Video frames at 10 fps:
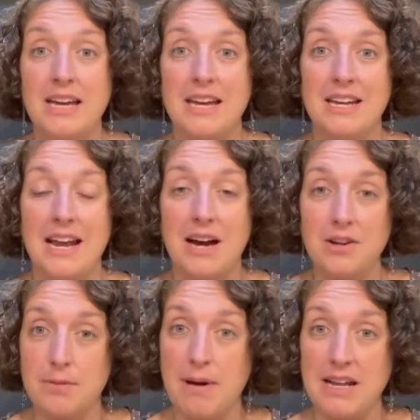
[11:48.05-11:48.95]
in how
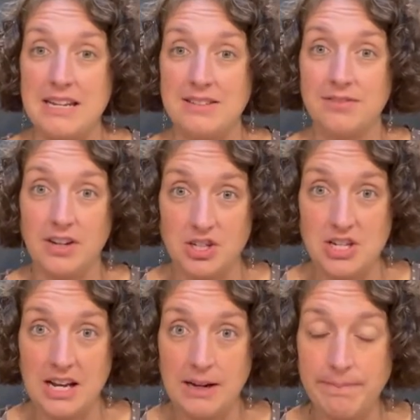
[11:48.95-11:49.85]
your body is
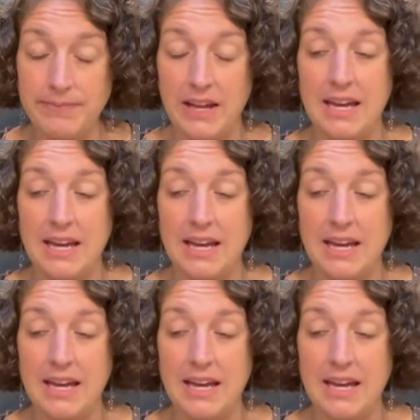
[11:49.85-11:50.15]
functioning.